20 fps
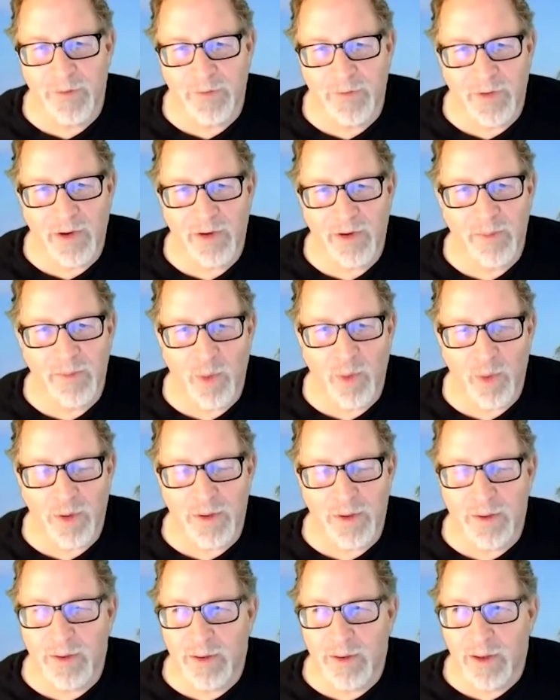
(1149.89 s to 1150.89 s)
very
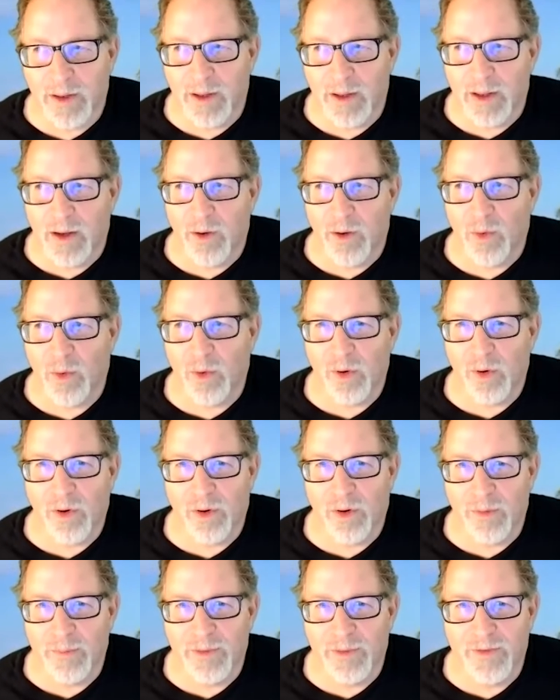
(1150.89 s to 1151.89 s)
important,
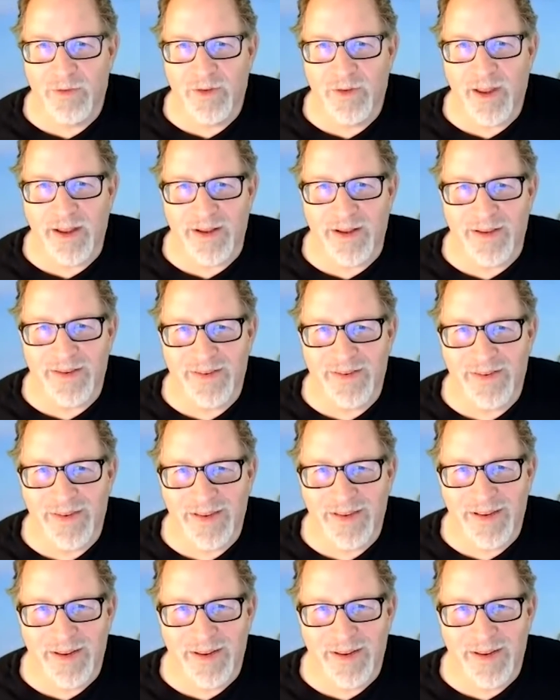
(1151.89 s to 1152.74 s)
or mistakes.